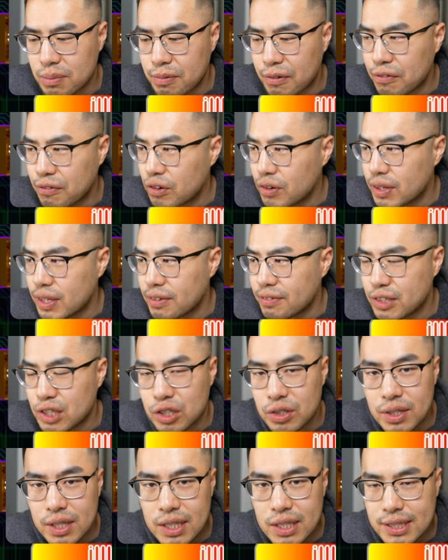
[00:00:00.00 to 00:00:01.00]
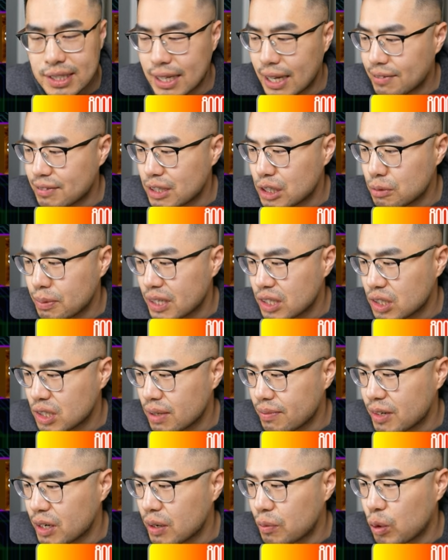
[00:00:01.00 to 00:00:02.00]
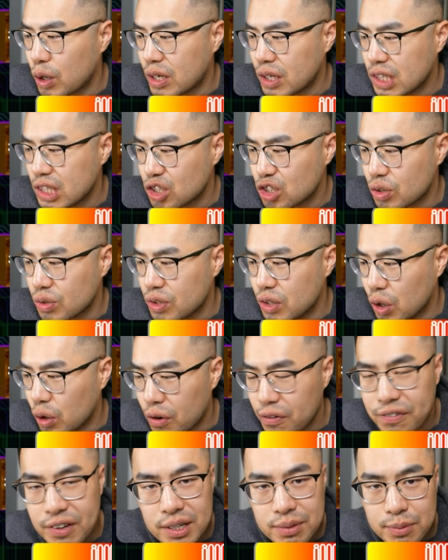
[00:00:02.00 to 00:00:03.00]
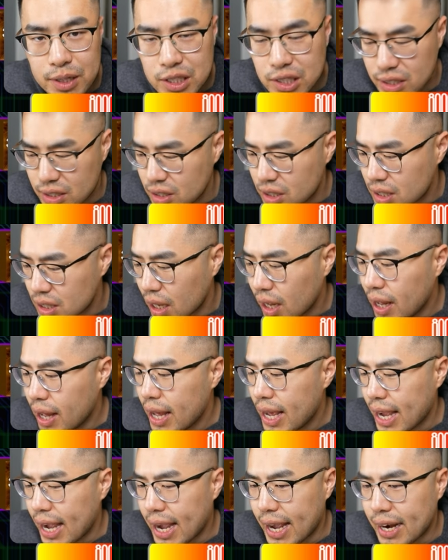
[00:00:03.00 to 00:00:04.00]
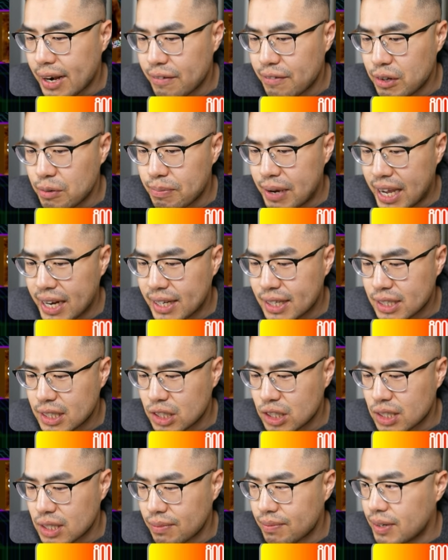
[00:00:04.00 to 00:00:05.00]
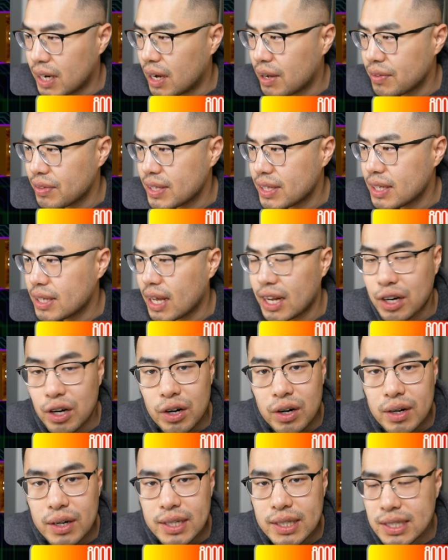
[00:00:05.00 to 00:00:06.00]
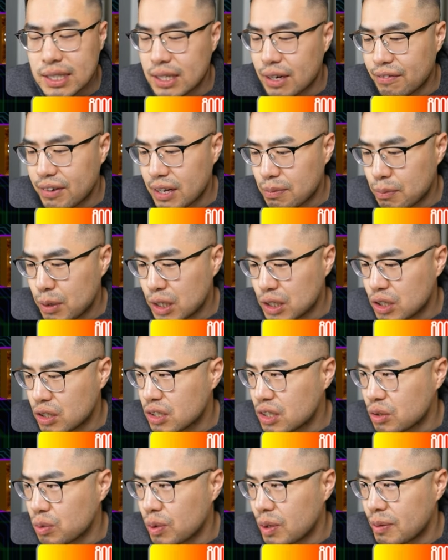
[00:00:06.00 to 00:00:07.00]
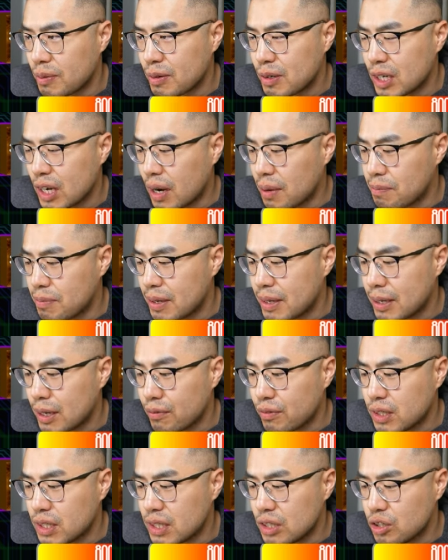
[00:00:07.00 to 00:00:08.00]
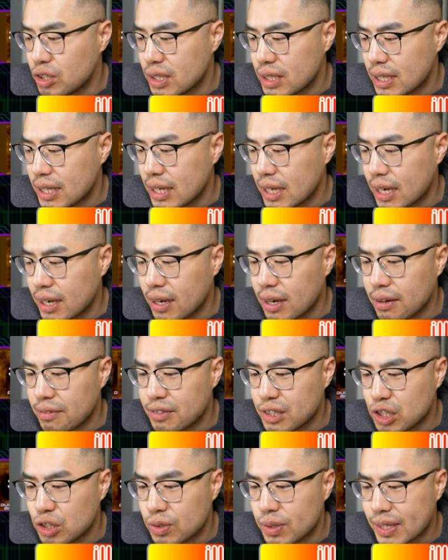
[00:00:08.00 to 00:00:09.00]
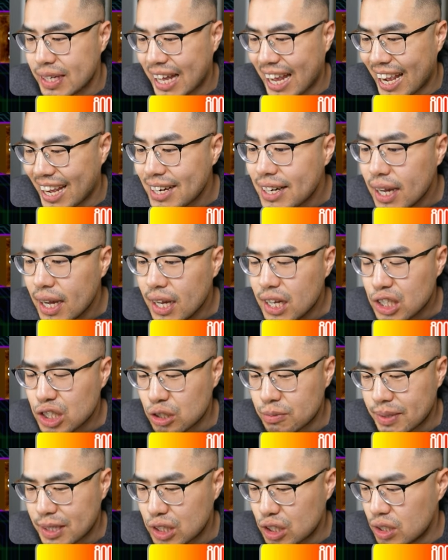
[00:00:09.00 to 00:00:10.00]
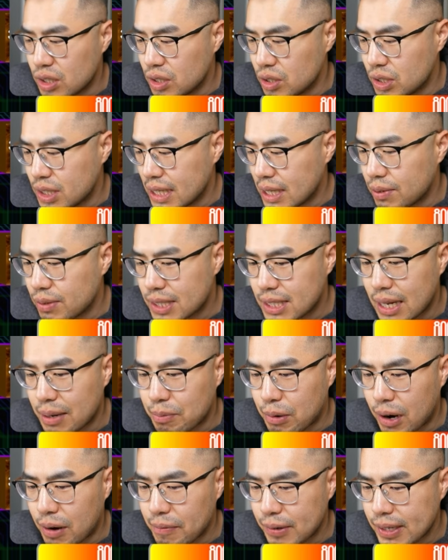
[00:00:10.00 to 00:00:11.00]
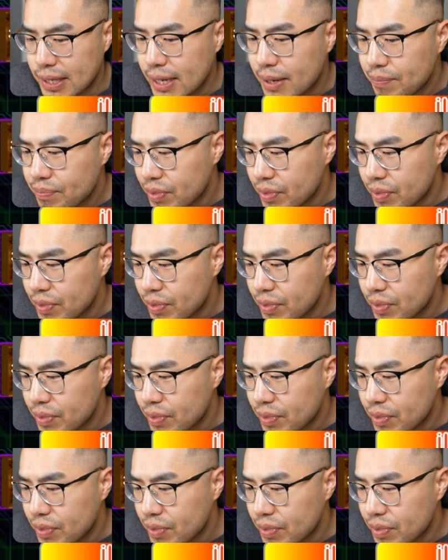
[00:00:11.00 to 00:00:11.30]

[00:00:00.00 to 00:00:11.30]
before the Vishuddha, because you have to special summon it while you control no effect monsters. And if you banish to summon out Adhara, he's an effect monster, so we would not be able to use the Vishuddha in the hand. So make sure you do sequence that properly.